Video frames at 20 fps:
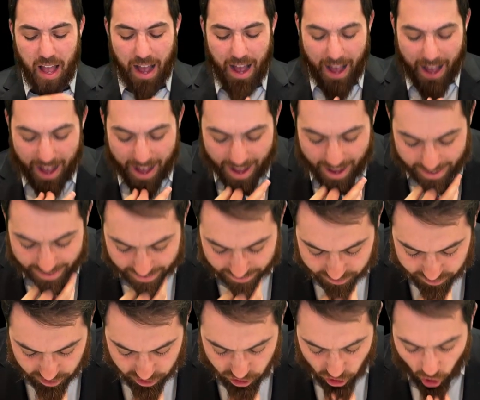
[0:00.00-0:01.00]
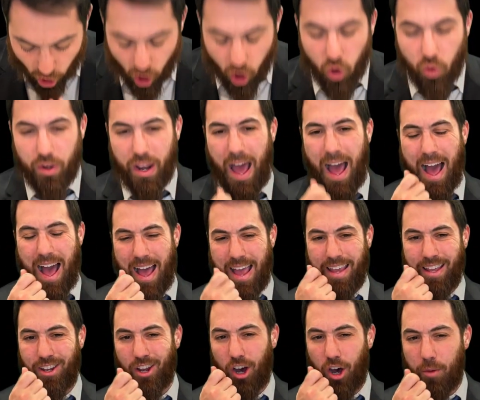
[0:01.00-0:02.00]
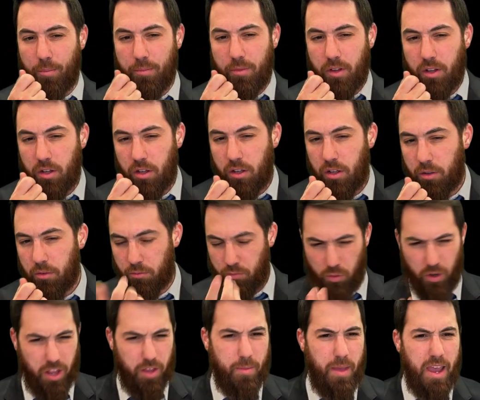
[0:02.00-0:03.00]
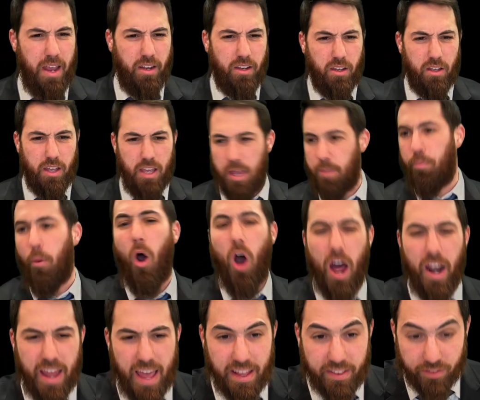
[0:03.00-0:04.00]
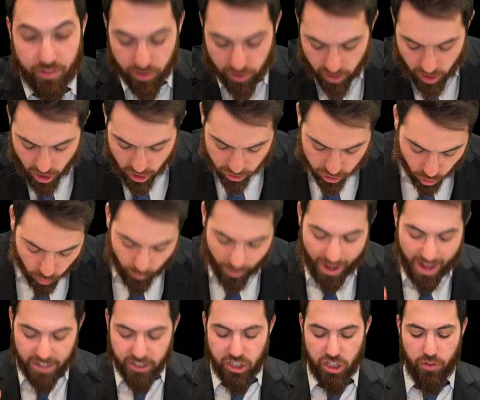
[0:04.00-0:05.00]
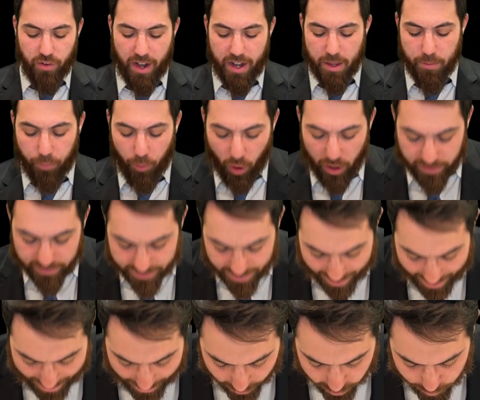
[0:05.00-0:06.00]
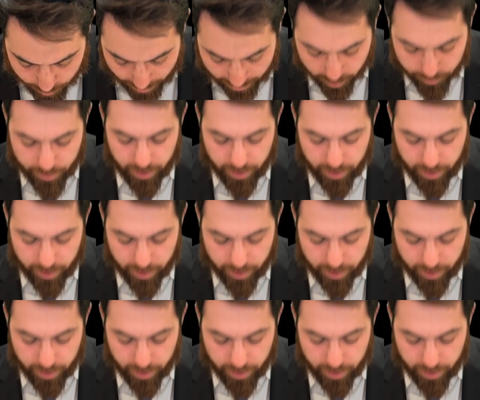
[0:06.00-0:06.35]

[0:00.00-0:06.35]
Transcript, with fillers: Ah, it's his own item. What do you mean? He bought it. So Rashi already points out, because